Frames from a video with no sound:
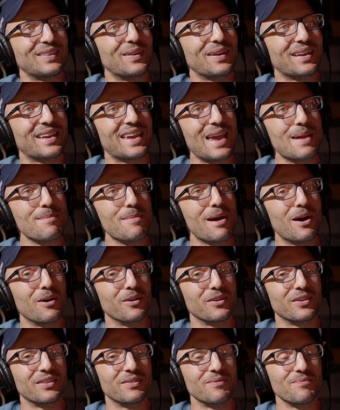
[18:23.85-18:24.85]
it came
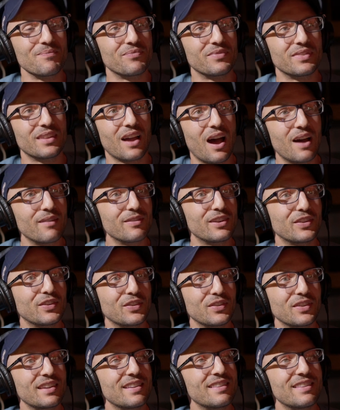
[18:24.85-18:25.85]
out
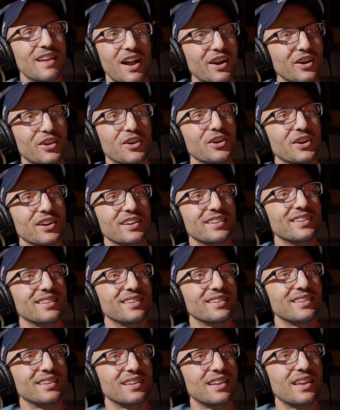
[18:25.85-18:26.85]
obviously not cooked,
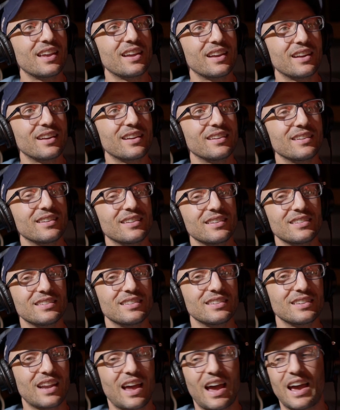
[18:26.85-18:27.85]
and
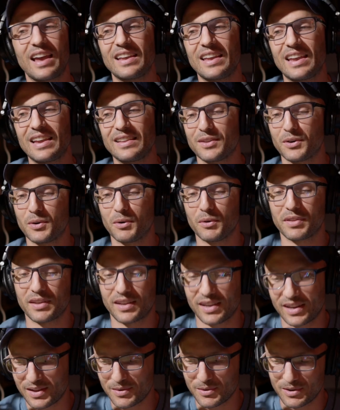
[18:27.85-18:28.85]
I ate the whole thing
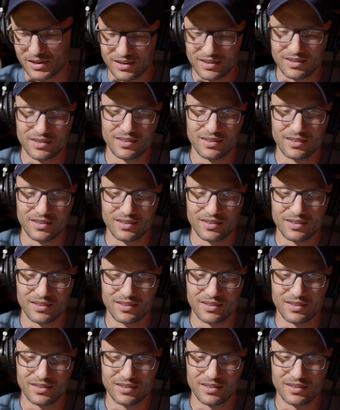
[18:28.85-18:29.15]
anyway.